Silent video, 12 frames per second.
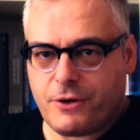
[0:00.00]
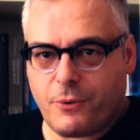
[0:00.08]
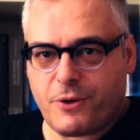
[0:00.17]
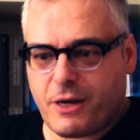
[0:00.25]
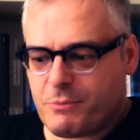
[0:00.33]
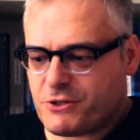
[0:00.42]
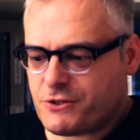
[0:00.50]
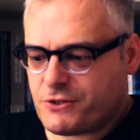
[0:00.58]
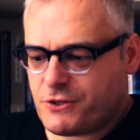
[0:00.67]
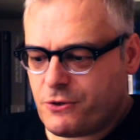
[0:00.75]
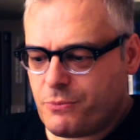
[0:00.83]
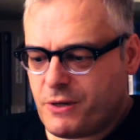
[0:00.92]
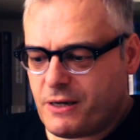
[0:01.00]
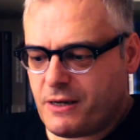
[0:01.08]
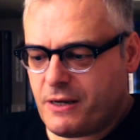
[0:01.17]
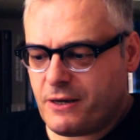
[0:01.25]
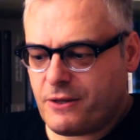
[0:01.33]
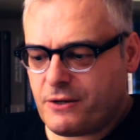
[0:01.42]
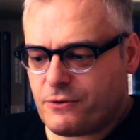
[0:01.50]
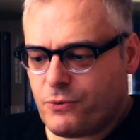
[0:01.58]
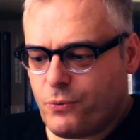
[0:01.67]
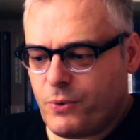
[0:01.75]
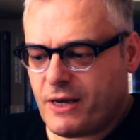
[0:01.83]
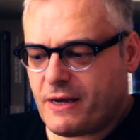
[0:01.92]
Note that I'm assuming here that
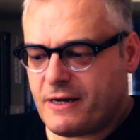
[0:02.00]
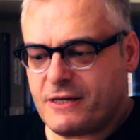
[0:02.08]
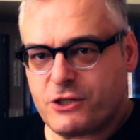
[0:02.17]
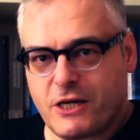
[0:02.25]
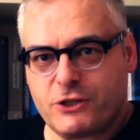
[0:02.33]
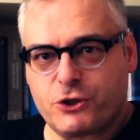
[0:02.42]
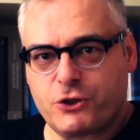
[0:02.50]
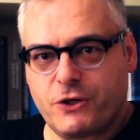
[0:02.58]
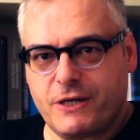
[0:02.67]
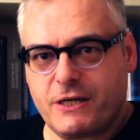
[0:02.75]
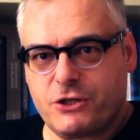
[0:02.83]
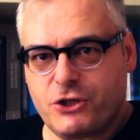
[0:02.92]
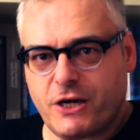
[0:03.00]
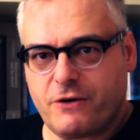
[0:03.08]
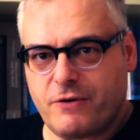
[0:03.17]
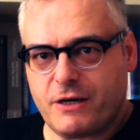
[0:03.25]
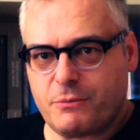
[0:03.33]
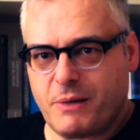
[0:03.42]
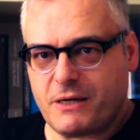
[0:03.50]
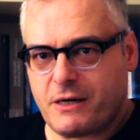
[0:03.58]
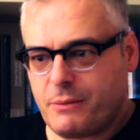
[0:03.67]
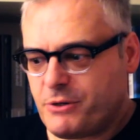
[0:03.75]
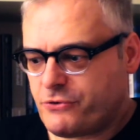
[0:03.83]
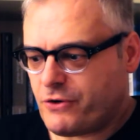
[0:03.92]
we can intentionally generate
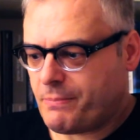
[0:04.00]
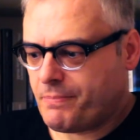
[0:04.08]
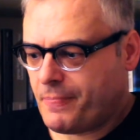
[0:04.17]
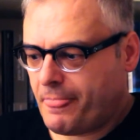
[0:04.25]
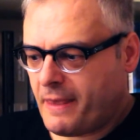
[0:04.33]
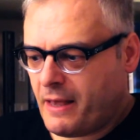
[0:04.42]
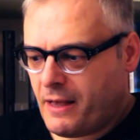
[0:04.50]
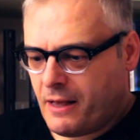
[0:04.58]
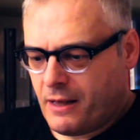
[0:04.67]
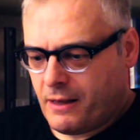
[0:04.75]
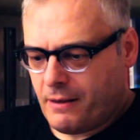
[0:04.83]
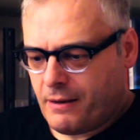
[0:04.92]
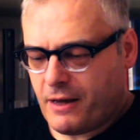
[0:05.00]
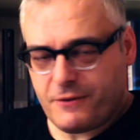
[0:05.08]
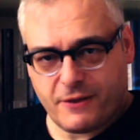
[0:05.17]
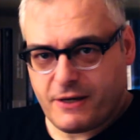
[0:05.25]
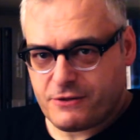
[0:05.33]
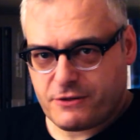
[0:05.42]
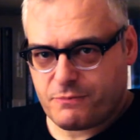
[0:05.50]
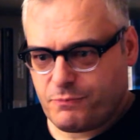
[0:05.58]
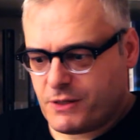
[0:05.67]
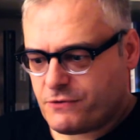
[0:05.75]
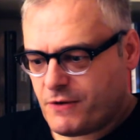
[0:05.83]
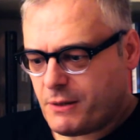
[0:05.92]
mental imagery. I think that's
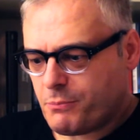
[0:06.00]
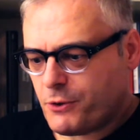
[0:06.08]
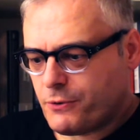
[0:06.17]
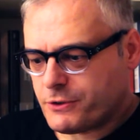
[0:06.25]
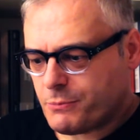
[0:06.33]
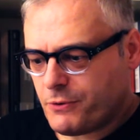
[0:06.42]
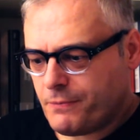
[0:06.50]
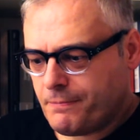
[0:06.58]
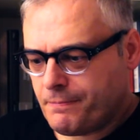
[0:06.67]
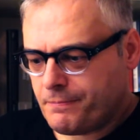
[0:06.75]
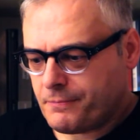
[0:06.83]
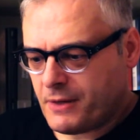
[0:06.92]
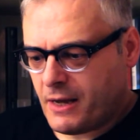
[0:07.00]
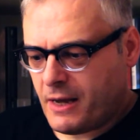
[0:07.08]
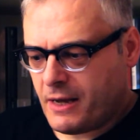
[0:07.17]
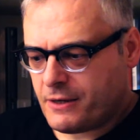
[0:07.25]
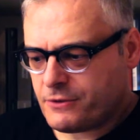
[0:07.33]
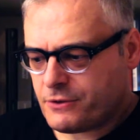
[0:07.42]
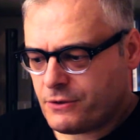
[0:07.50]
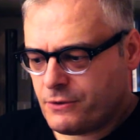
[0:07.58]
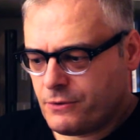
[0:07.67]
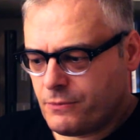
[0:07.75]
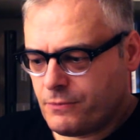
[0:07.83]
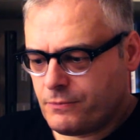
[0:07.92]
very plausible, and
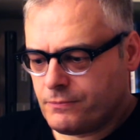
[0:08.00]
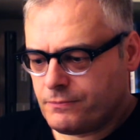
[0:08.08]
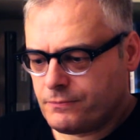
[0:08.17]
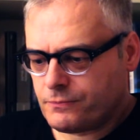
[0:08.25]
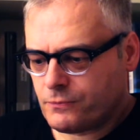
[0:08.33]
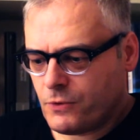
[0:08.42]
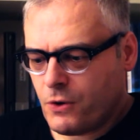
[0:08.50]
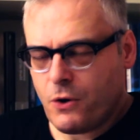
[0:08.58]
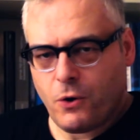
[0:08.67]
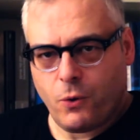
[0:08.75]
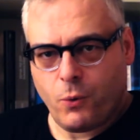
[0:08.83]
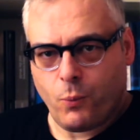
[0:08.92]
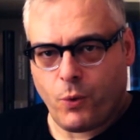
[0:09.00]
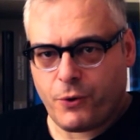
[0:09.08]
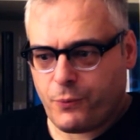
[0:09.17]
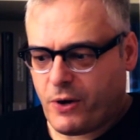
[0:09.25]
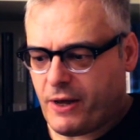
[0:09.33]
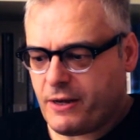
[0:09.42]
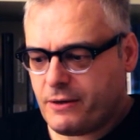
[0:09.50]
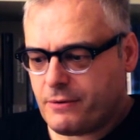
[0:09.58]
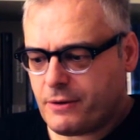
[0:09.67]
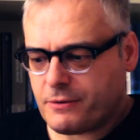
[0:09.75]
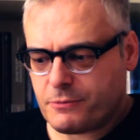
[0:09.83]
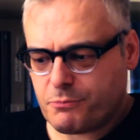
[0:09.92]
one way,
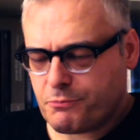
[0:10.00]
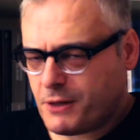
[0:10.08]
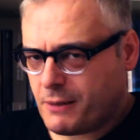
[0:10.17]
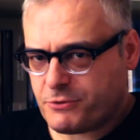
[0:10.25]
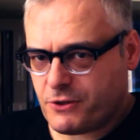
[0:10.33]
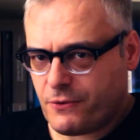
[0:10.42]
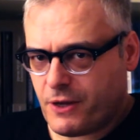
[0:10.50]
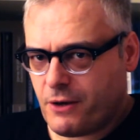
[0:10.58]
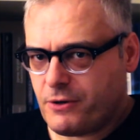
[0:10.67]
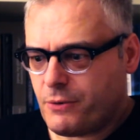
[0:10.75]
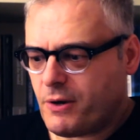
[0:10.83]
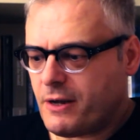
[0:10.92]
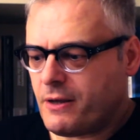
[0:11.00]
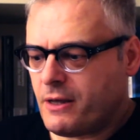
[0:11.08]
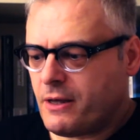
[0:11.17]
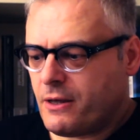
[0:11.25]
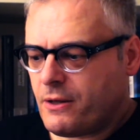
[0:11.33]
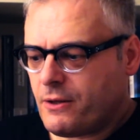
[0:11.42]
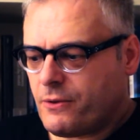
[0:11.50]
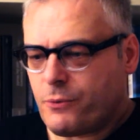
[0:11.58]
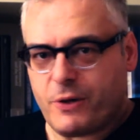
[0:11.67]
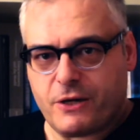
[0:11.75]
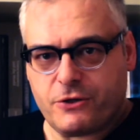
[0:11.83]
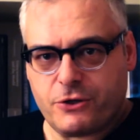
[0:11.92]
perhaps not the only way,
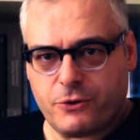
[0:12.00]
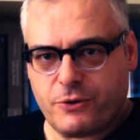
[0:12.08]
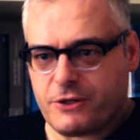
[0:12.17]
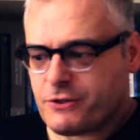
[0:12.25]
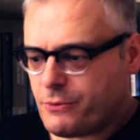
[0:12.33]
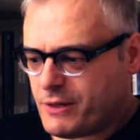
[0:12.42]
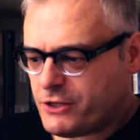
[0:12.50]
that we can do this, that